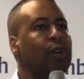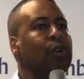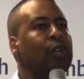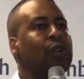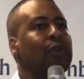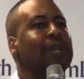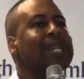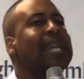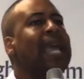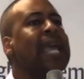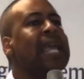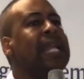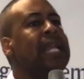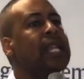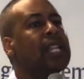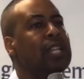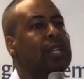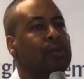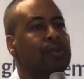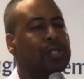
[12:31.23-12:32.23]
Who
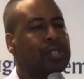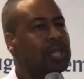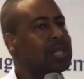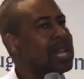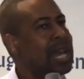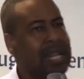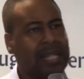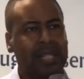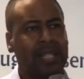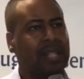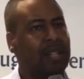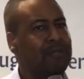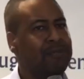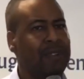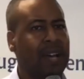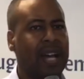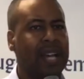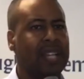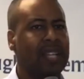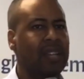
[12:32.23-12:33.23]
created you should
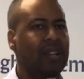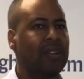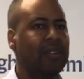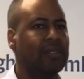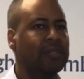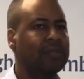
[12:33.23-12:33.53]
identify you.